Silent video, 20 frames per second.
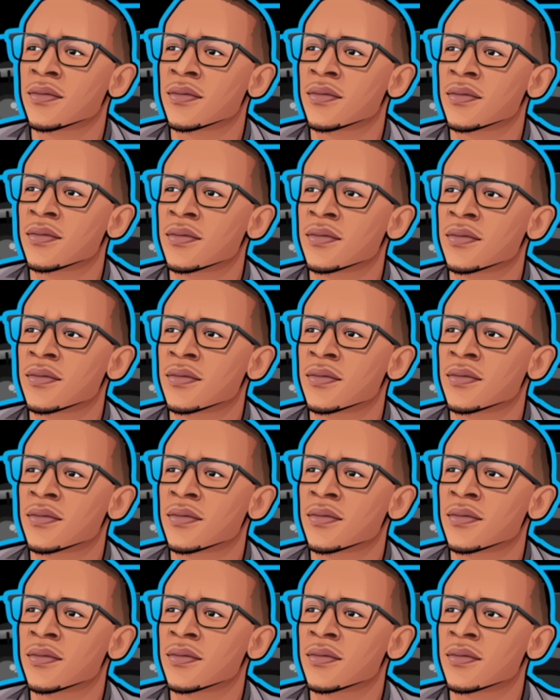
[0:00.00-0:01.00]

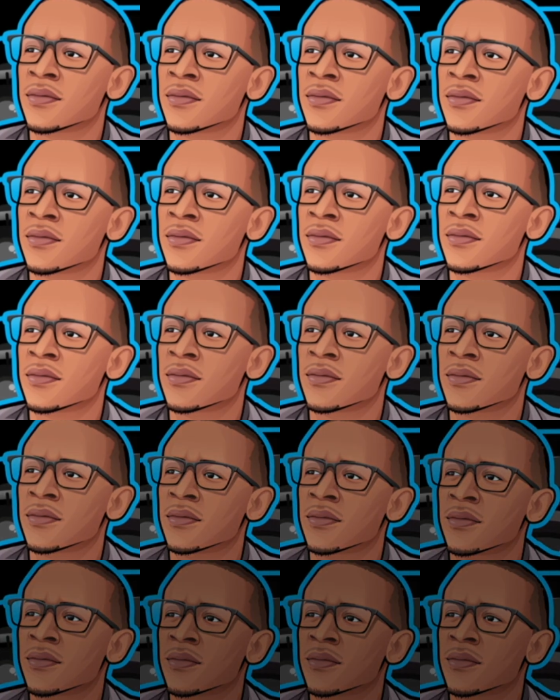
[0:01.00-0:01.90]
No one is speaking in this clip.